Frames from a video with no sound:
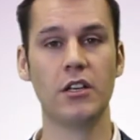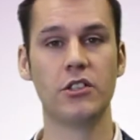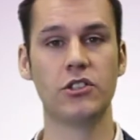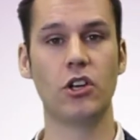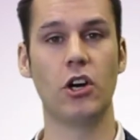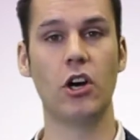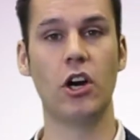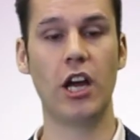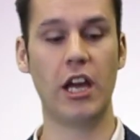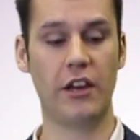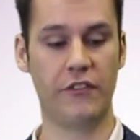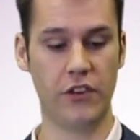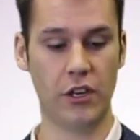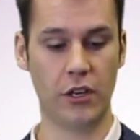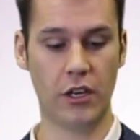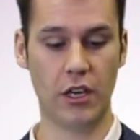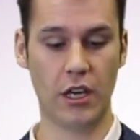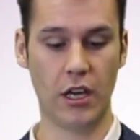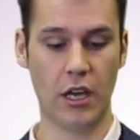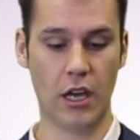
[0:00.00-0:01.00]
So
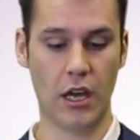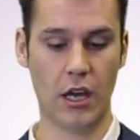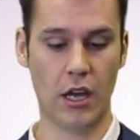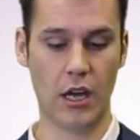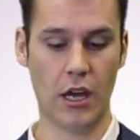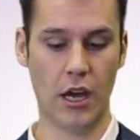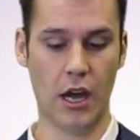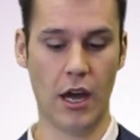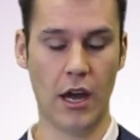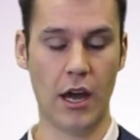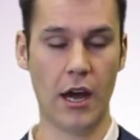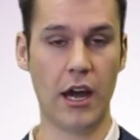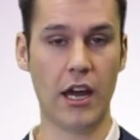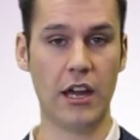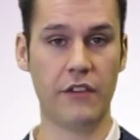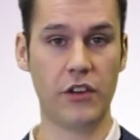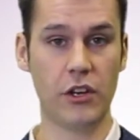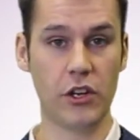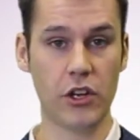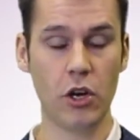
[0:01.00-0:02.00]

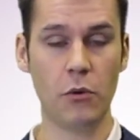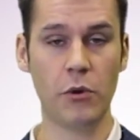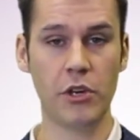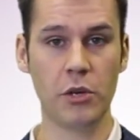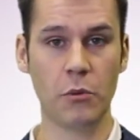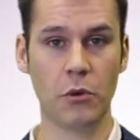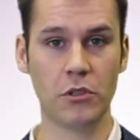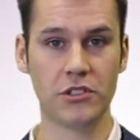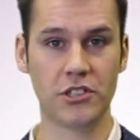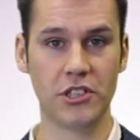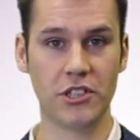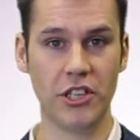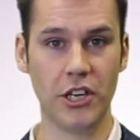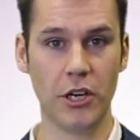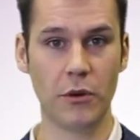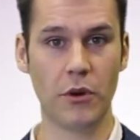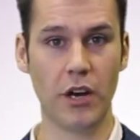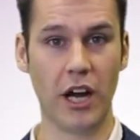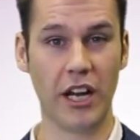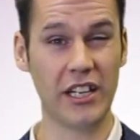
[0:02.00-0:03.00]
if you know what you want to
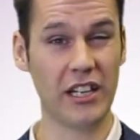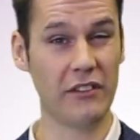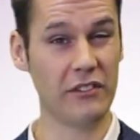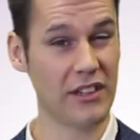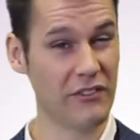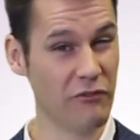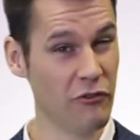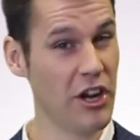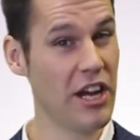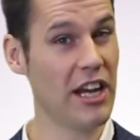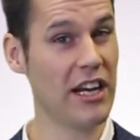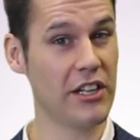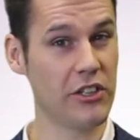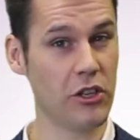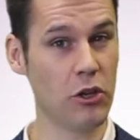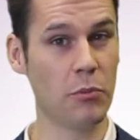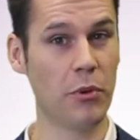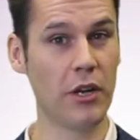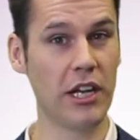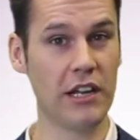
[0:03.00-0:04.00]
do and you really
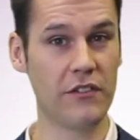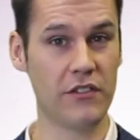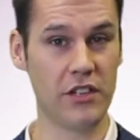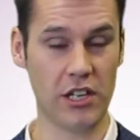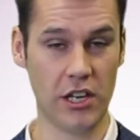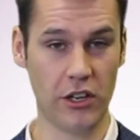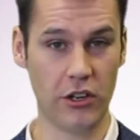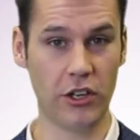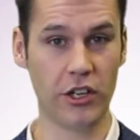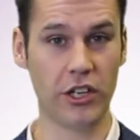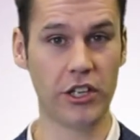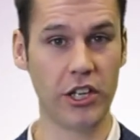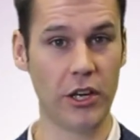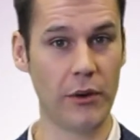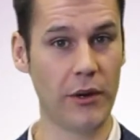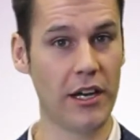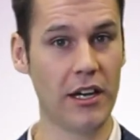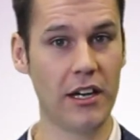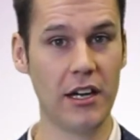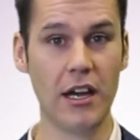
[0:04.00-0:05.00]
do believe that you're going to
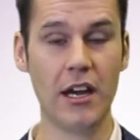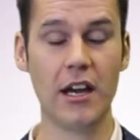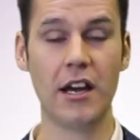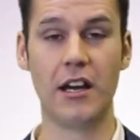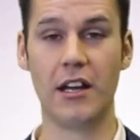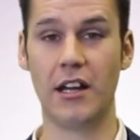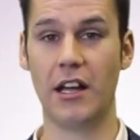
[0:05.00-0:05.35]
do it,